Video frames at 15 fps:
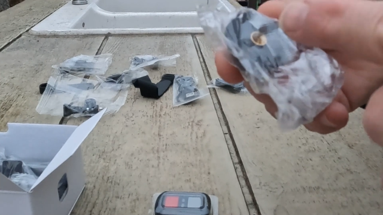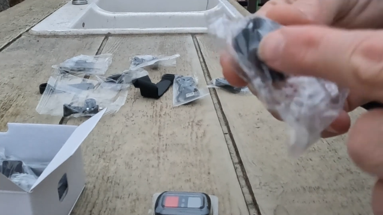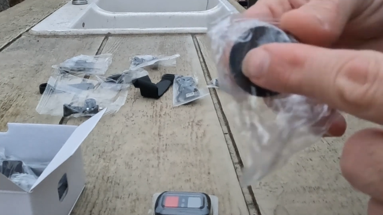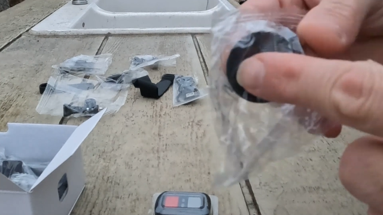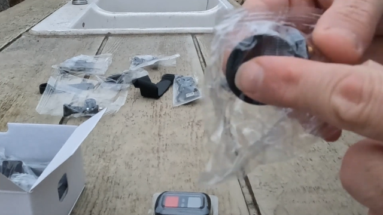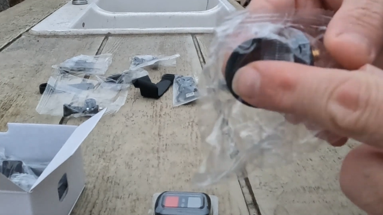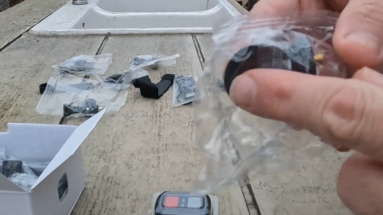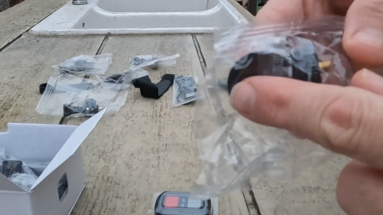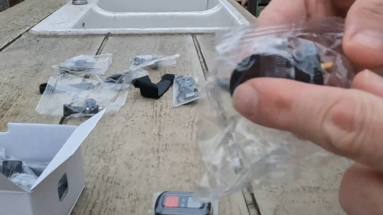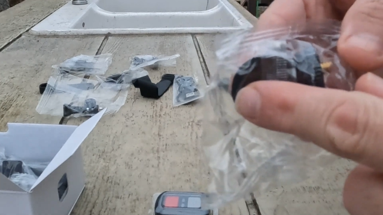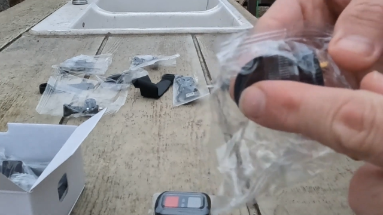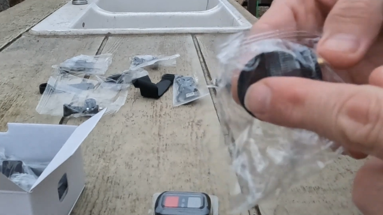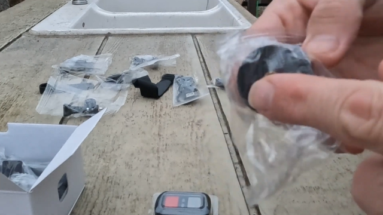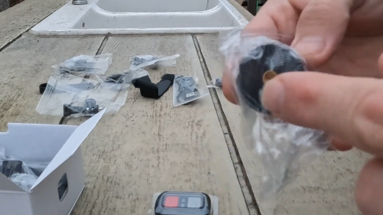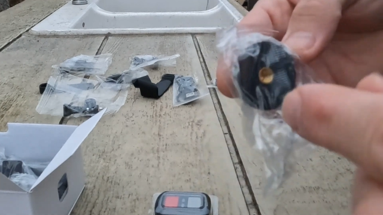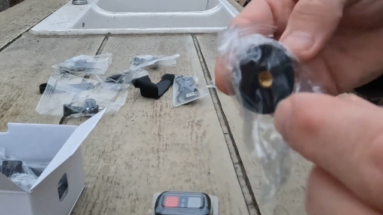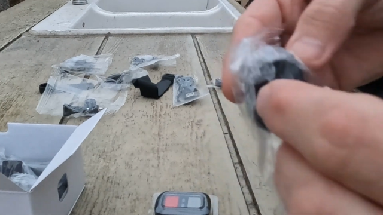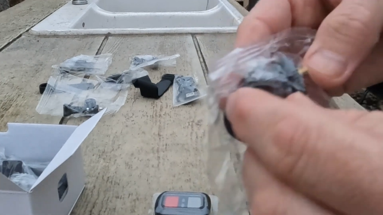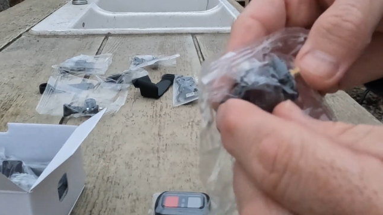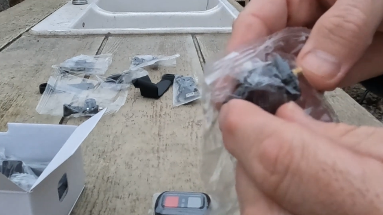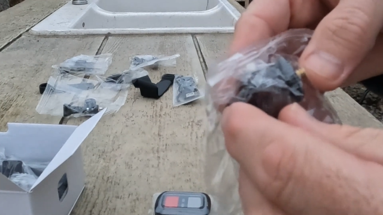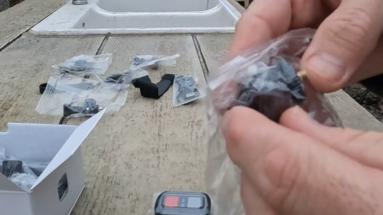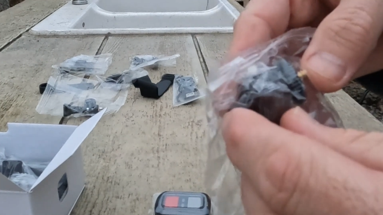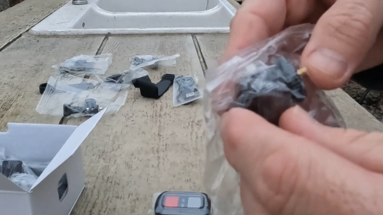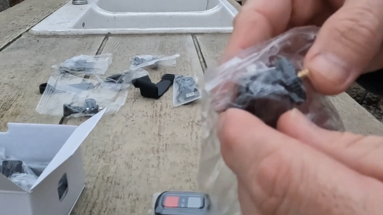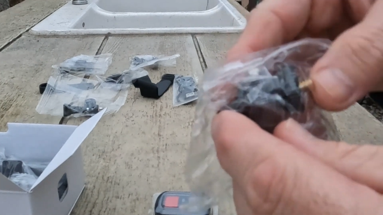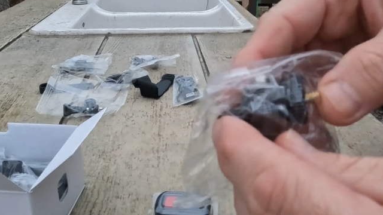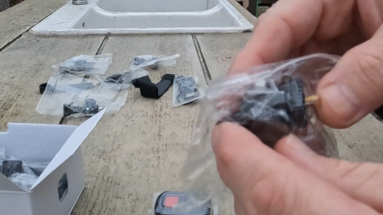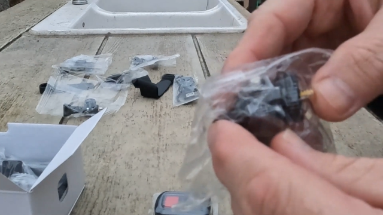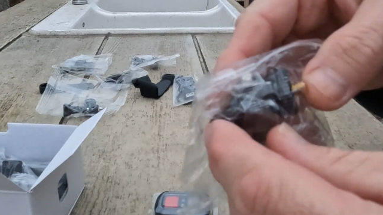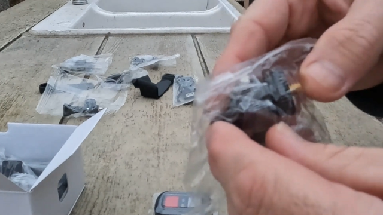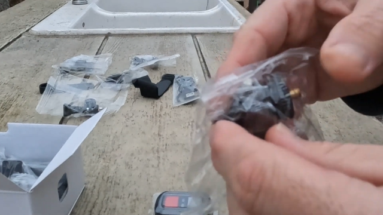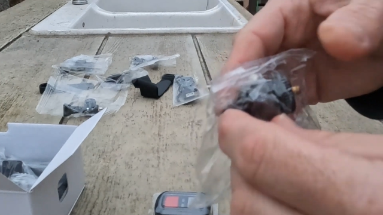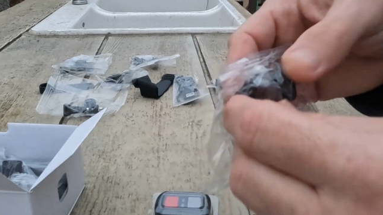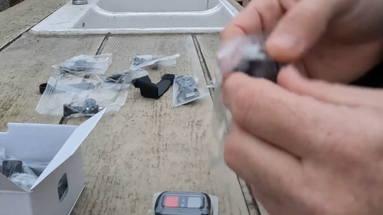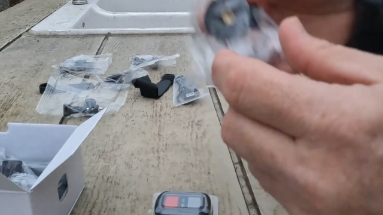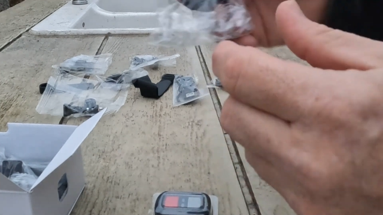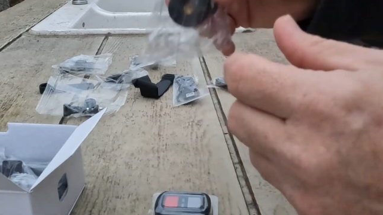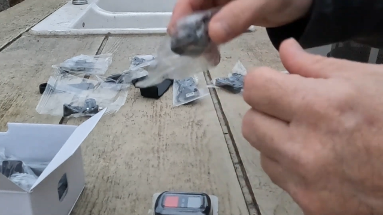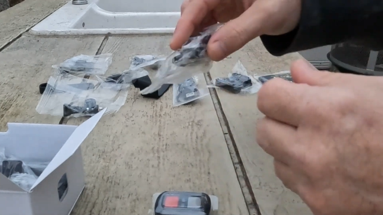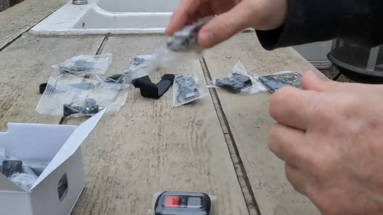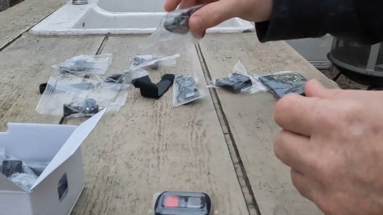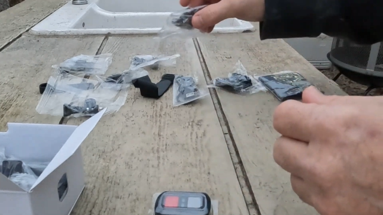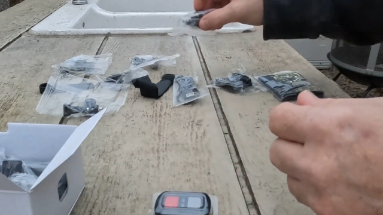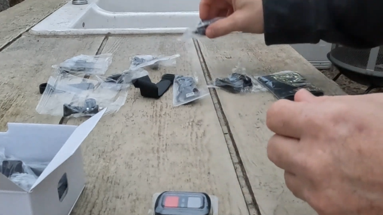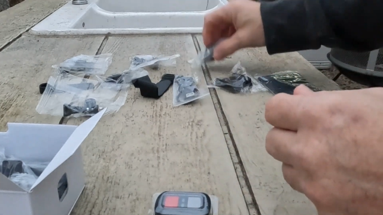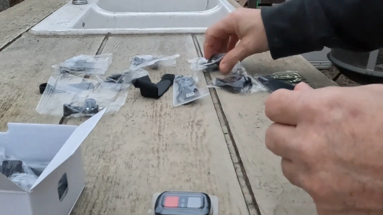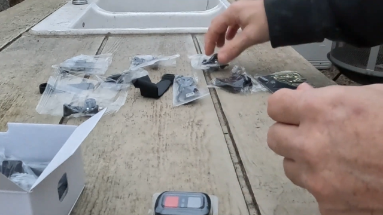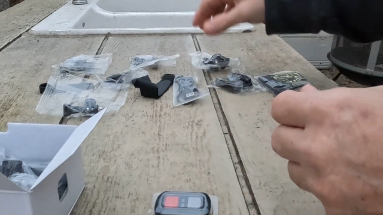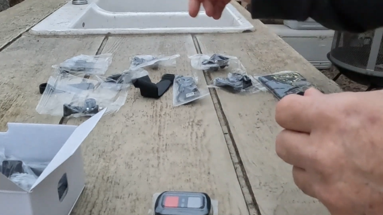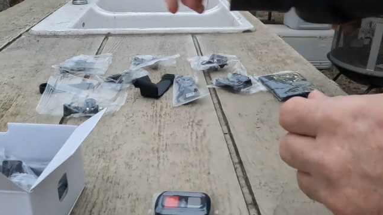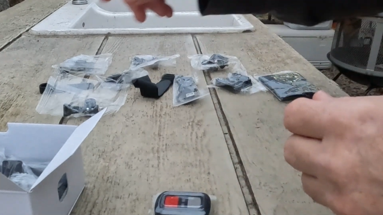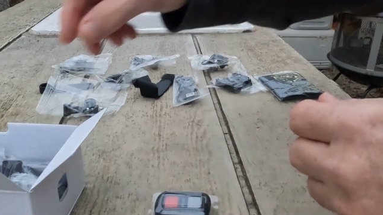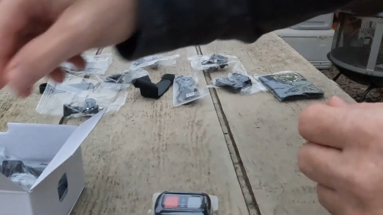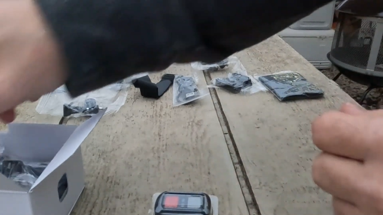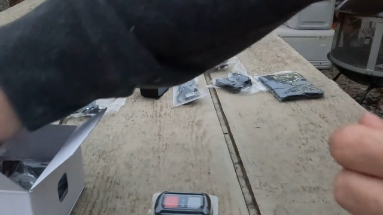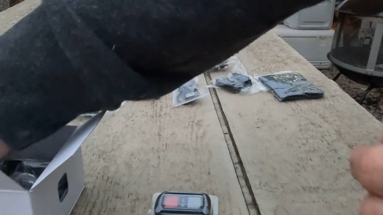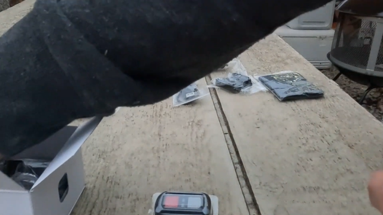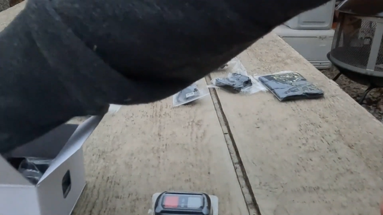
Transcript: (no speaker visible)